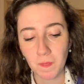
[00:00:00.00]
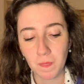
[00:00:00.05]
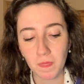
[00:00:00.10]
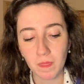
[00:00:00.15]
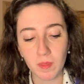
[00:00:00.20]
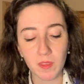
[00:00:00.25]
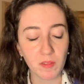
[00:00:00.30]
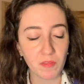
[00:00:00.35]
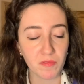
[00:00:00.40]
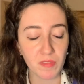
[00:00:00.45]

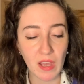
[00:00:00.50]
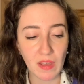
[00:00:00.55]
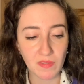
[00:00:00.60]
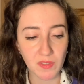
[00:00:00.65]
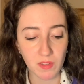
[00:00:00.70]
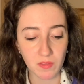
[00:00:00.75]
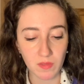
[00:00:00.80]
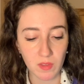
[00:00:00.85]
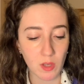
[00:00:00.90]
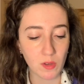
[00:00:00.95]
the fans
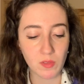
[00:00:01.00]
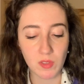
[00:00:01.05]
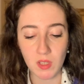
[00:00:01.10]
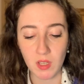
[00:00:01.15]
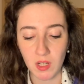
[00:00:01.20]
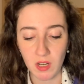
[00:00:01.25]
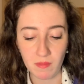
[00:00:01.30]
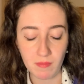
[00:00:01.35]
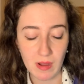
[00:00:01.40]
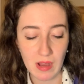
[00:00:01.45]
of those
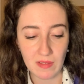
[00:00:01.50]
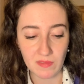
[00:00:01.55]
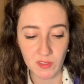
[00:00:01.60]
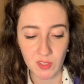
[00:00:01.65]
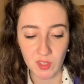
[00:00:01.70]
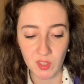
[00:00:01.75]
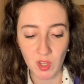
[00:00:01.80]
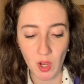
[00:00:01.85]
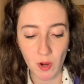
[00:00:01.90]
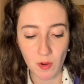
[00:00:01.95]
kind of
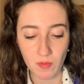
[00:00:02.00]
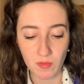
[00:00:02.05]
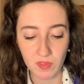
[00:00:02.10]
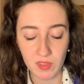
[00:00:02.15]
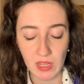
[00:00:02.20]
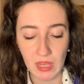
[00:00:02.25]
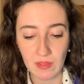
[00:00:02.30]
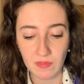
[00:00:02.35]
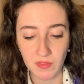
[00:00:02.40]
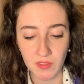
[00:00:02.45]
bands don't
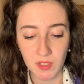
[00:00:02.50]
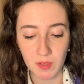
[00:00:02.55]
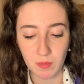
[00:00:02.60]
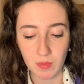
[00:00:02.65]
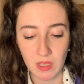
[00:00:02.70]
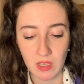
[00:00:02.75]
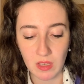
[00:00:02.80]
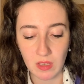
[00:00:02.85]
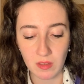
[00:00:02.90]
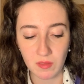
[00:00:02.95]
tend to
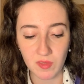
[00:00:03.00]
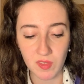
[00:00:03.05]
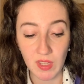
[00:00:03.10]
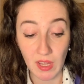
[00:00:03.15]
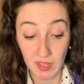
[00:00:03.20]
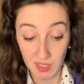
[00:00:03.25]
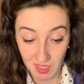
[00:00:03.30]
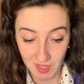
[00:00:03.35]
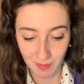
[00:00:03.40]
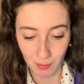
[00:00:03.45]
be
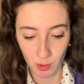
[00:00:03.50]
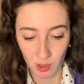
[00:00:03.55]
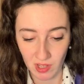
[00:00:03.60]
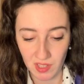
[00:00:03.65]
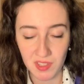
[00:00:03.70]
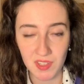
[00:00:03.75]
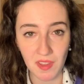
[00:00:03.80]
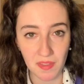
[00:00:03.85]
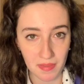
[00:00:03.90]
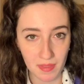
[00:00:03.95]

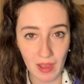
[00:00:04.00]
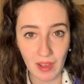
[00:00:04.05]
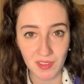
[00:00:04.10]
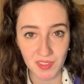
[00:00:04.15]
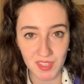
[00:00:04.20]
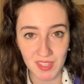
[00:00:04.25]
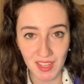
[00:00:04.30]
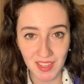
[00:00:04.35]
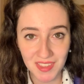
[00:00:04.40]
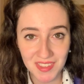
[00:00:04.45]
desperate in that
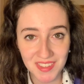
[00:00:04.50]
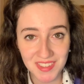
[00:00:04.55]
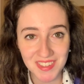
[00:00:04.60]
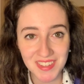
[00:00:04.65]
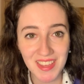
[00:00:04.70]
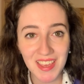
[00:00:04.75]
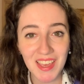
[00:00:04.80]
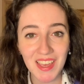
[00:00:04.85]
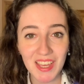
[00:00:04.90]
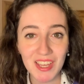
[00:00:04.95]
sense.
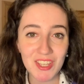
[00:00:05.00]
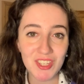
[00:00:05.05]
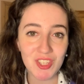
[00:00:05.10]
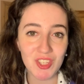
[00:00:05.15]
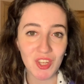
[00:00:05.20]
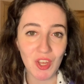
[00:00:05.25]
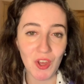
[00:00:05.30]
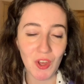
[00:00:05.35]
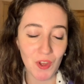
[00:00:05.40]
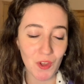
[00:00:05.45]

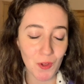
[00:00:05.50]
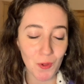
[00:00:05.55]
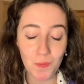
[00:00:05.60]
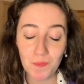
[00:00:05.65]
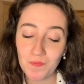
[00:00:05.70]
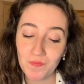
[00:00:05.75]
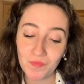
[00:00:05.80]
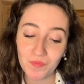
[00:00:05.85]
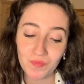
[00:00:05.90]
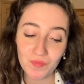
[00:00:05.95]
So
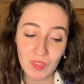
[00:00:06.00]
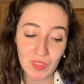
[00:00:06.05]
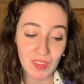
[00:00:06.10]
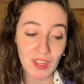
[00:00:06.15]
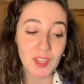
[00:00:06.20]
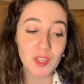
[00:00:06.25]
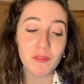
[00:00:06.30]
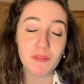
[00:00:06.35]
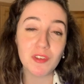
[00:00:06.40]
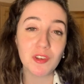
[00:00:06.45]

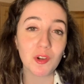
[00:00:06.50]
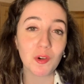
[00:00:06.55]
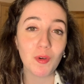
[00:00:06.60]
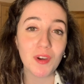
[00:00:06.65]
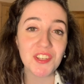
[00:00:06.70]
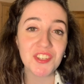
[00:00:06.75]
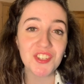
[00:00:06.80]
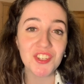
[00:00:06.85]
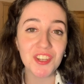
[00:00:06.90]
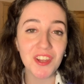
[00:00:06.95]
thank you for your
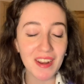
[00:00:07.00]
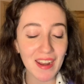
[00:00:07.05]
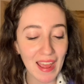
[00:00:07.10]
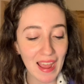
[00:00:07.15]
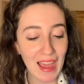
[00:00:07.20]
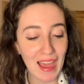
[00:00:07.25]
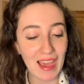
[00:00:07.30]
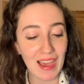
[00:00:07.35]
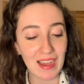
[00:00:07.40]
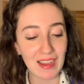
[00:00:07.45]
question
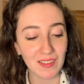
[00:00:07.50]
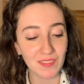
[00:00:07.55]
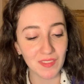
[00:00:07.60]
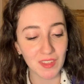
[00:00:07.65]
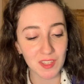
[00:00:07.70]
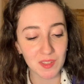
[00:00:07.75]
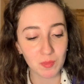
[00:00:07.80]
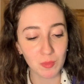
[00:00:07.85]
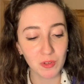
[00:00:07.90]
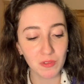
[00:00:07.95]
and
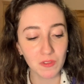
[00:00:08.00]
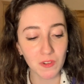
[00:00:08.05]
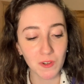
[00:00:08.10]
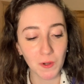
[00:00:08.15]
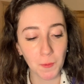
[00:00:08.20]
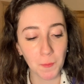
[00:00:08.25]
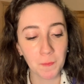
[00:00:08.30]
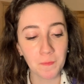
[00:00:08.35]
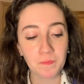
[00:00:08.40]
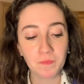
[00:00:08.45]
let's move
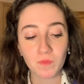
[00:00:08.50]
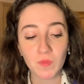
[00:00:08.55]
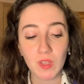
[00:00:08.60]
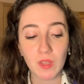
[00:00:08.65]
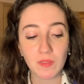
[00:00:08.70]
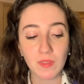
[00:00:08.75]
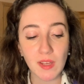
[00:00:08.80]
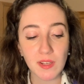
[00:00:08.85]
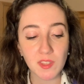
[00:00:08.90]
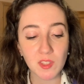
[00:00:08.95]
on.
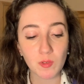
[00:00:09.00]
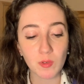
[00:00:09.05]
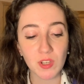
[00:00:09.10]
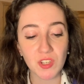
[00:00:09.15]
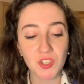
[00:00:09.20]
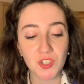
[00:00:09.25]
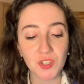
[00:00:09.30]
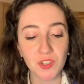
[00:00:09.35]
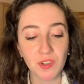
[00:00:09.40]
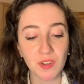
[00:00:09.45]
Next
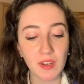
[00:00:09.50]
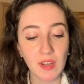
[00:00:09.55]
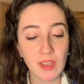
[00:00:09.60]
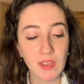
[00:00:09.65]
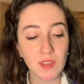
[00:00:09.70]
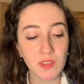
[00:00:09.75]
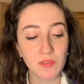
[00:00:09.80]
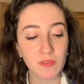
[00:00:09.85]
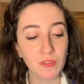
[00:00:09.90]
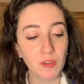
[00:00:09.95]
question
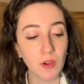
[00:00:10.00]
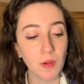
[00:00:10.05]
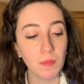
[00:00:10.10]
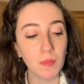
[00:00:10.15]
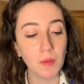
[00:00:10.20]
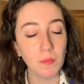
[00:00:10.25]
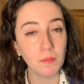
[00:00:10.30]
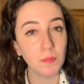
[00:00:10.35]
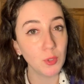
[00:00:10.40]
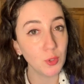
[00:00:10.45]
is
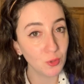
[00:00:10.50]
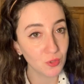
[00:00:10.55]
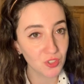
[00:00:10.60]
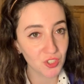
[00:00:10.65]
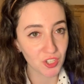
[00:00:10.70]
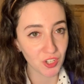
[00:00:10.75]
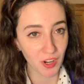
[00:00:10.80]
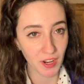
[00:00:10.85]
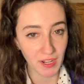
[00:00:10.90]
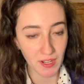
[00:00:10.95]
from
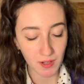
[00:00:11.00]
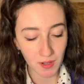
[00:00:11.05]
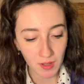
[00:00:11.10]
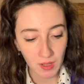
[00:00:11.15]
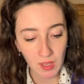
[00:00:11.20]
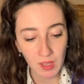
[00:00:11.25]
Moonshine,